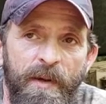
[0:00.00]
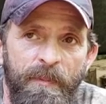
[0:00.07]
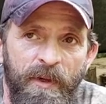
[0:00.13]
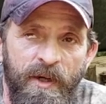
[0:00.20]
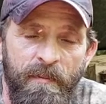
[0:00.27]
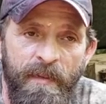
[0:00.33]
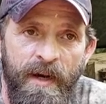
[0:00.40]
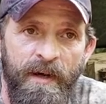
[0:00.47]
up
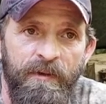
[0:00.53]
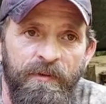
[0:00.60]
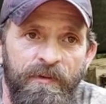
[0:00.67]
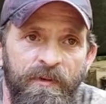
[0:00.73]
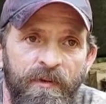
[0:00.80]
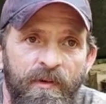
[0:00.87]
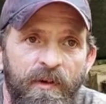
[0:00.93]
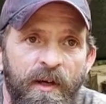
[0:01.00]
in the
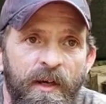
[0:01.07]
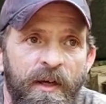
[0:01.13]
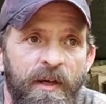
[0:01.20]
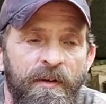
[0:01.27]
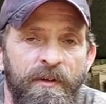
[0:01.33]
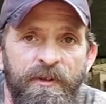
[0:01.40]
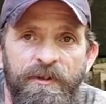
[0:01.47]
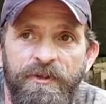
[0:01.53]
mountains,
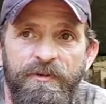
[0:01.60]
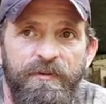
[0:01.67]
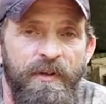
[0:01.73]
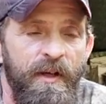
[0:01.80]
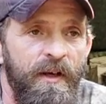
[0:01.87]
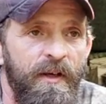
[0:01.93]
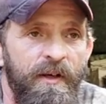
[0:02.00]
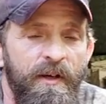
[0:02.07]
and there's
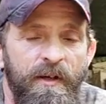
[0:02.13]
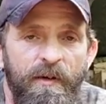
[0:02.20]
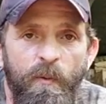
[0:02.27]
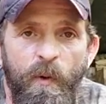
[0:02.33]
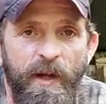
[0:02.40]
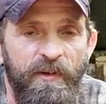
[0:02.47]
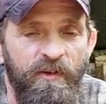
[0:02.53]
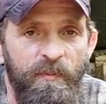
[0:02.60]

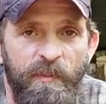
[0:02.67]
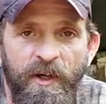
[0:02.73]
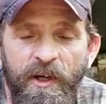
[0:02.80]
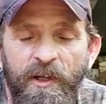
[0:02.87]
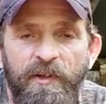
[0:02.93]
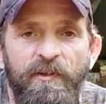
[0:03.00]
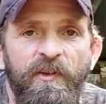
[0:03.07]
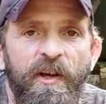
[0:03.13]
wet
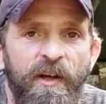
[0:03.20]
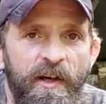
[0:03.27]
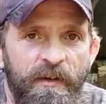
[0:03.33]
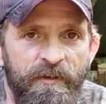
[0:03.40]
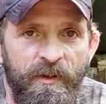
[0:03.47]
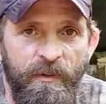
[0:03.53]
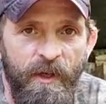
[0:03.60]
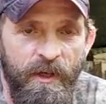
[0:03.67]
springs
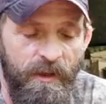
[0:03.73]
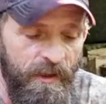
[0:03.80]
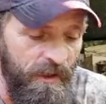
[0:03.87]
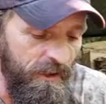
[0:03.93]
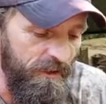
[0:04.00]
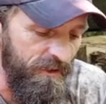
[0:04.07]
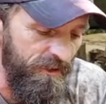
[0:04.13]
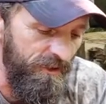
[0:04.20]
everywhere
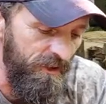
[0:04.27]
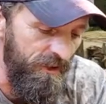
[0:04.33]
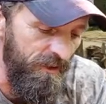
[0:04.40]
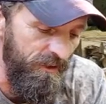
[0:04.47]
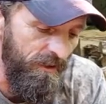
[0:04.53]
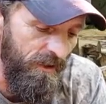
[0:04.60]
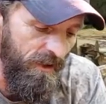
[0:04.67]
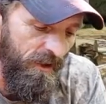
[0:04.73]
here,
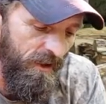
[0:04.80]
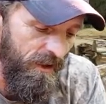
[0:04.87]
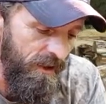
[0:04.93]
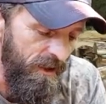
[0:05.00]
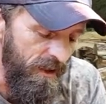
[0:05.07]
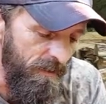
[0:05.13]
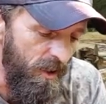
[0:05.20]
so I'm